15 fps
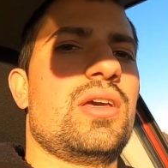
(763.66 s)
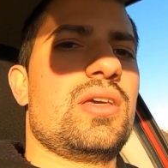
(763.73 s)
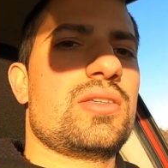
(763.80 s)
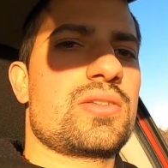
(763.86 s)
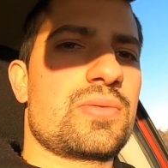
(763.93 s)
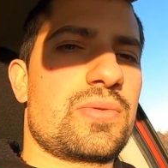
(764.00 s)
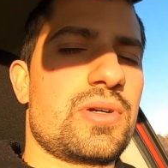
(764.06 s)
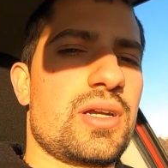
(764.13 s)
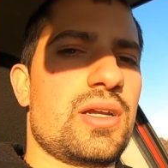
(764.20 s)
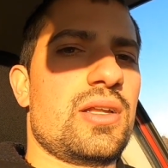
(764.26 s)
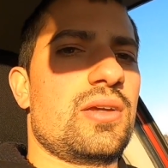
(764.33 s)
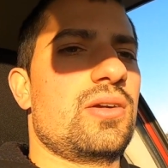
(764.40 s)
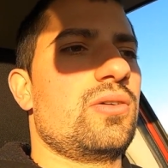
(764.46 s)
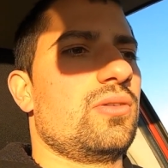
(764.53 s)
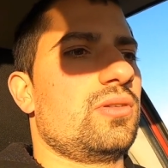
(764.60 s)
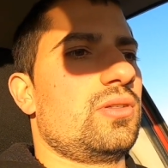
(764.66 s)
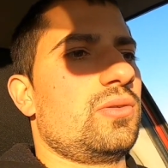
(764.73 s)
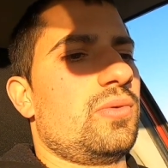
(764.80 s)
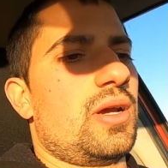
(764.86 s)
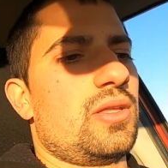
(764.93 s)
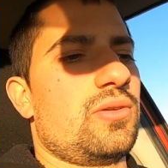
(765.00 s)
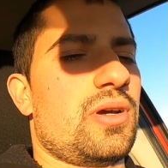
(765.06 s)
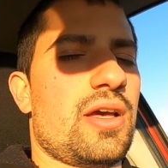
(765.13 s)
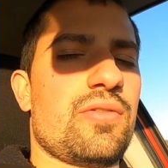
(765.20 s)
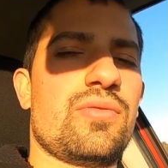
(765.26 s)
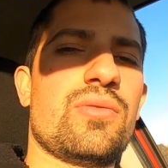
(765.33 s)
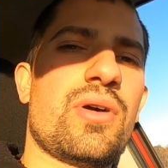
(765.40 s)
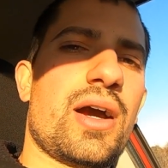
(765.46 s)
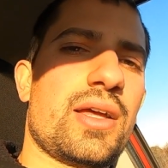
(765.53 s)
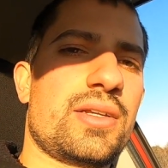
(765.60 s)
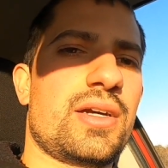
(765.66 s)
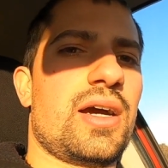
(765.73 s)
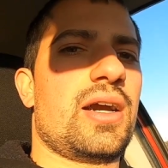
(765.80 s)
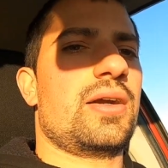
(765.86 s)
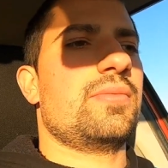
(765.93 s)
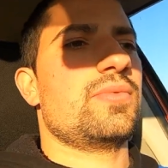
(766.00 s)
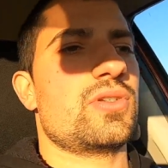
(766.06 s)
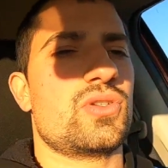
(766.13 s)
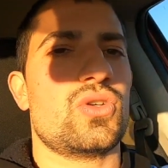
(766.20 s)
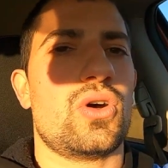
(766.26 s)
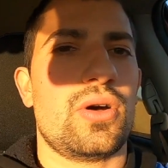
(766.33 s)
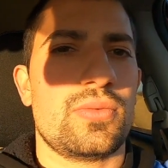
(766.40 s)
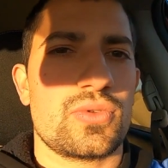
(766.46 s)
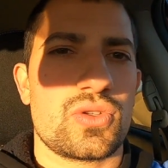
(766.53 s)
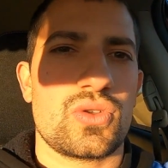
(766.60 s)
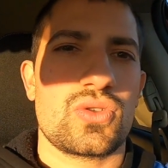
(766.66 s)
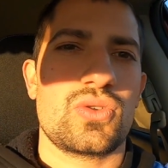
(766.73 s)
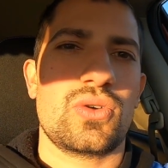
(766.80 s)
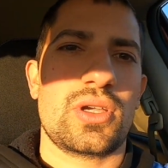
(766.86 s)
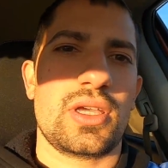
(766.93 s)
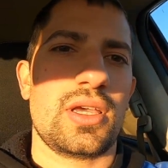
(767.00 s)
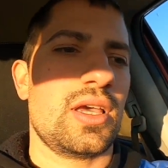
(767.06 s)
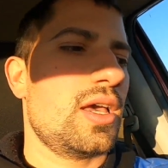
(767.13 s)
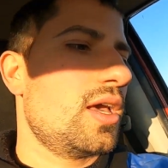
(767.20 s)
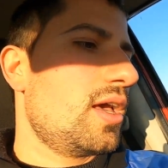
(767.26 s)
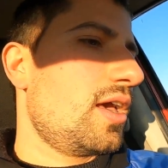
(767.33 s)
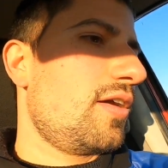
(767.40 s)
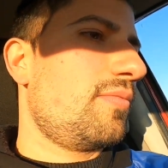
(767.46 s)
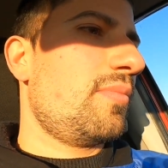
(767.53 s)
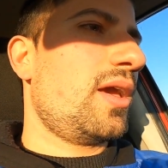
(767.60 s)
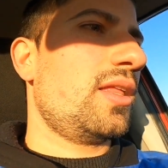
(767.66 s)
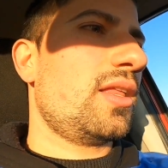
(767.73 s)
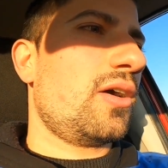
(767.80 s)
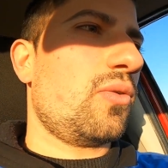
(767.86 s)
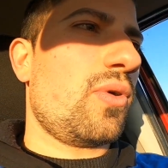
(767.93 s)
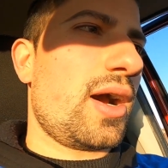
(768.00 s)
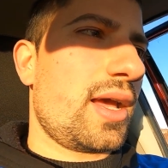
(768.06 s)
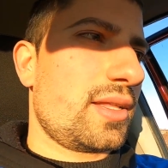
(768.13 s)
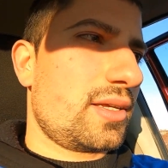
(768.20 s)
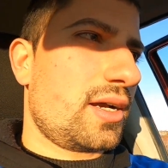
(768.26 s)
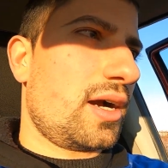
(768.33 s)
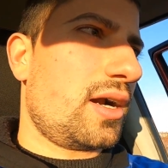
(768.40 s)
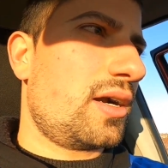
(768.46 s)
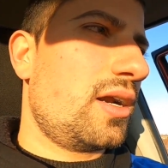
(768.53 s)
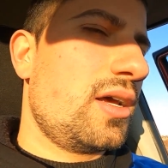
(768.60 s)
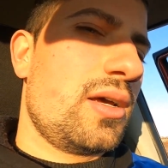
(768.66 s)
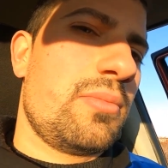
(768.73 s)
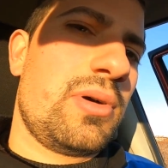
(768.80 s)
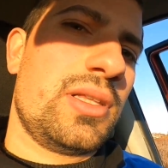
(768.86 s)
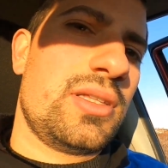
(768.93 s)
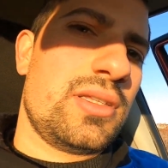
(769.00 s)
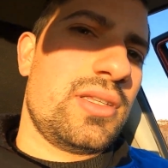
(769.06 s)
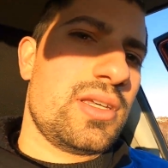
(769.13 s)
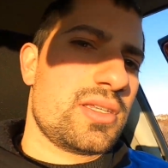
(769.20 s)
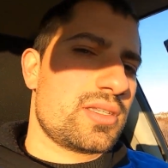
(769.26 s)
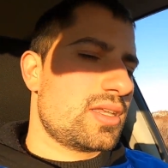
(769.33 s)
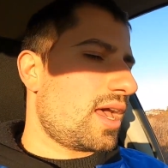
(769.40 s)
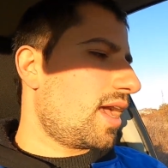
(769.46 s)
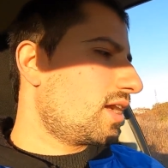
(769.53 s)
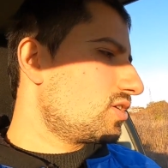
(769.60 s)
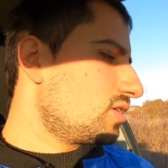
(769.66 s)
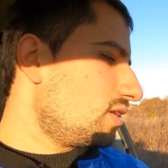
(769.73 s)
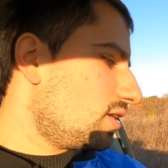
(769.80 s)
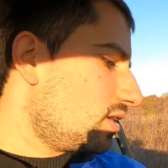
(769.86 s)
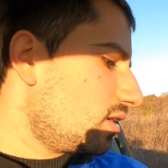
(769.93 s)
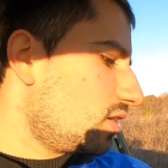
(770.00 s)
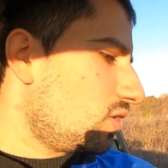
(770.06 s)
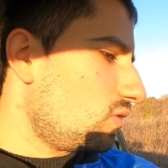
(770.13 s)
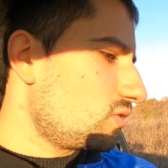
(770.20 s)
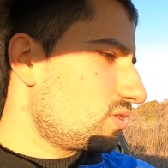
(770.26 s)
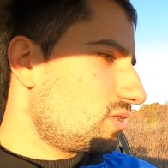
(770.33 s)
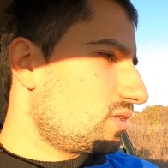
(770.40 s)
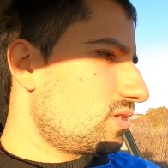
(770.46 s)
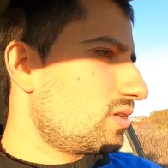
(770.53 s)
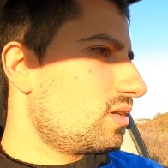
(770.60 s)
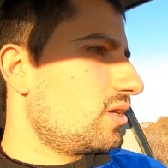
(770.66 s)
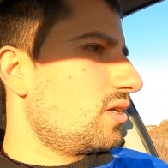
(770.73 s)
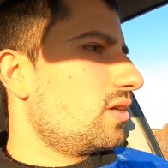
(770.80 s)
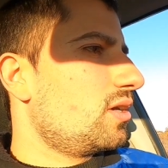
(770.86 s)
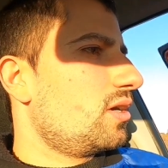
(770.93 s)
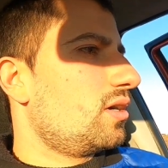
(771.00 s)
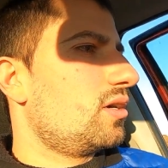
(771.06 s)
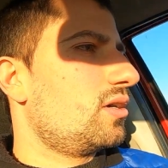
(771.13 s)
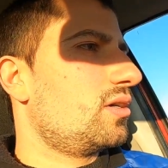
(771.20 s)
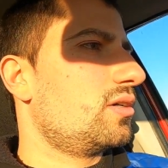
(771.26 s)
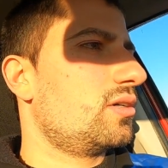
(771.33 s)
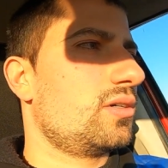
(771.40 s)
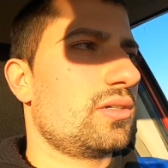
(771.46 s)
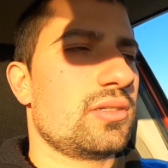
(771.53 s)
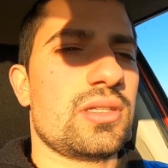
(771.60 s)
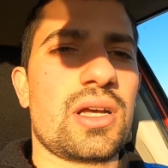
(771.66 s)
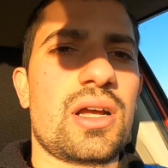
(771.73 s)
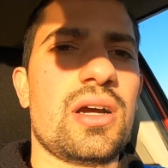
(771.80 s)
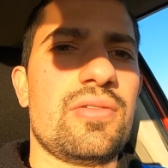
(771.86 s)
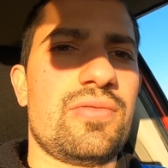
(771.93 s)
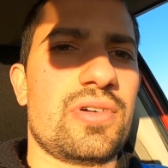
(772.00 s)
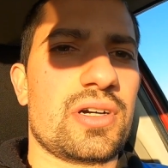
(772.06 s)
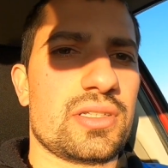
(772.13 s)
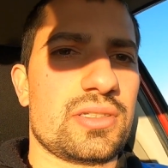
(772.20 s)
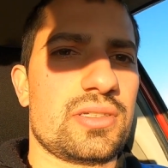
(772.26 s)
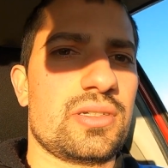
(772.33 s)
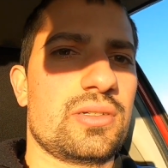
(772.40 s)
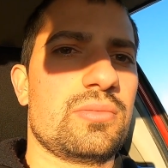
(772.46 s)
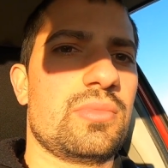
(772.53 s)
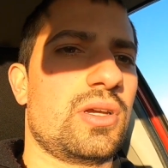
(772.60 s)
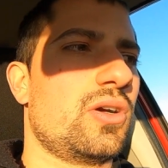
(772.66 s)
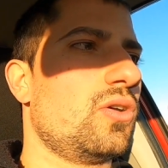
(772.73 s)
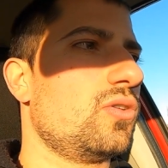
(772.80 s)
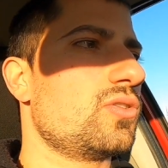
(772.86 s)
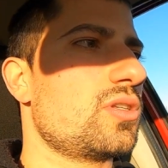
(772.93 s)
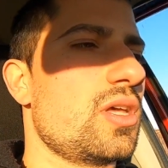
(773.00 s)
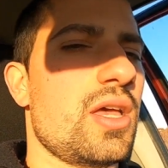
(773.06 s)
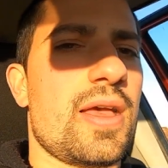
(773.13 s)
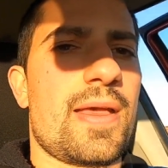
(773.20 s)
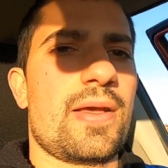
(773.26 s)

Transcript: is really good when you have wide car. So Suzuki have made a wide car, but this actually costs the comfort, because